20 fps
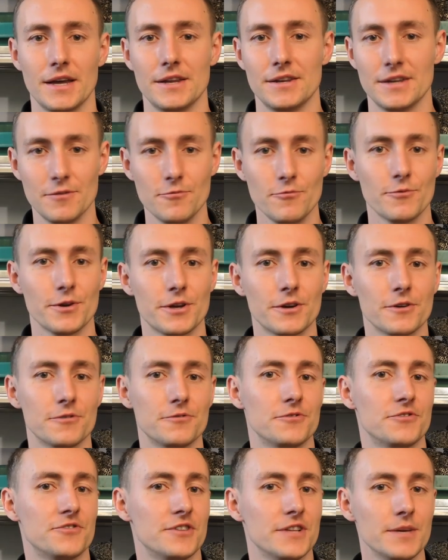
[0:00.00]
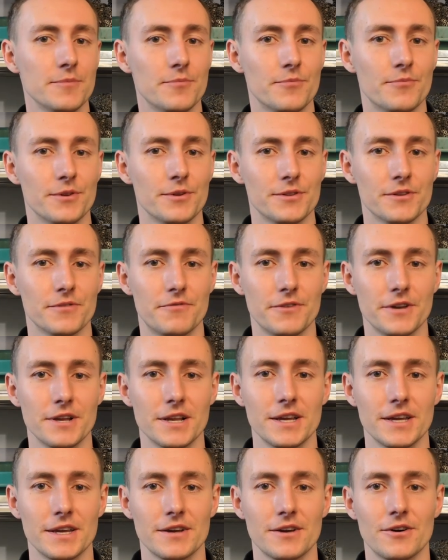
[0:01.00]
And then we go to sleep with the
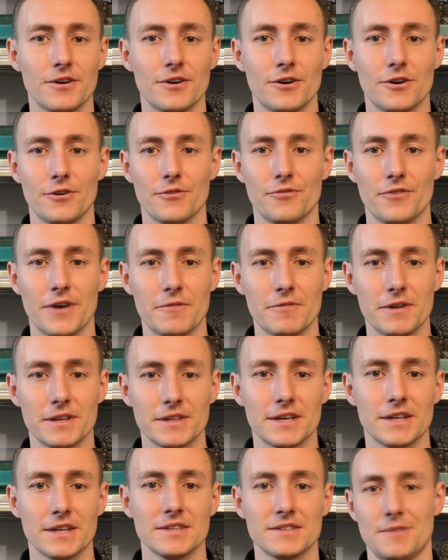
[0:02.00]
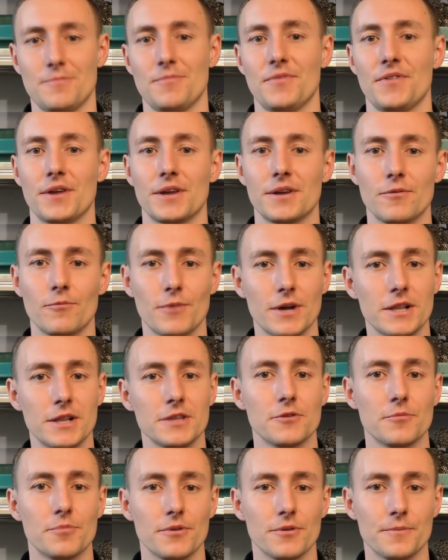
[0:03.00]
feeling of having done something
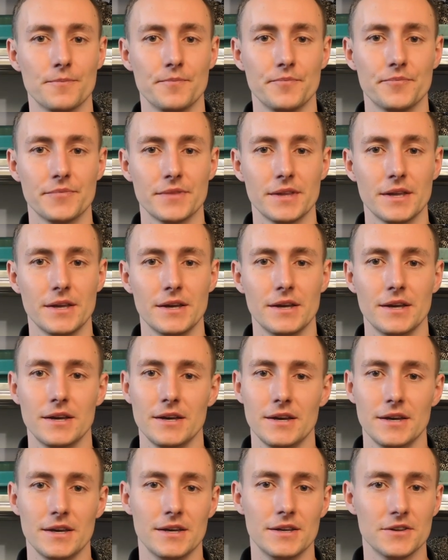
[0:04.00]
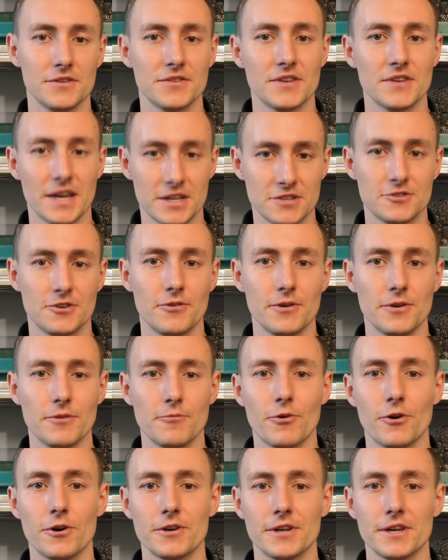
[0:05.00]
valuable. It is extra
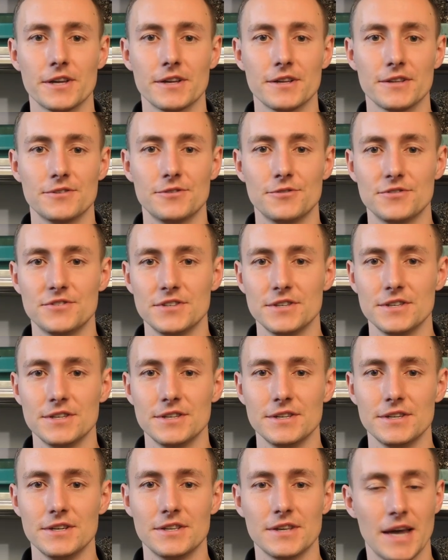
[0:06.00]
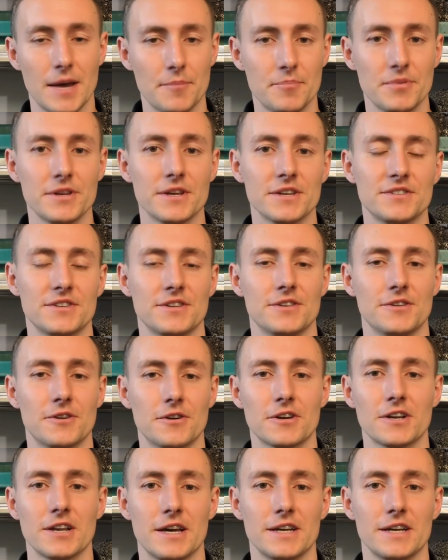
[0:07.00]
rewarding to see the happiness in our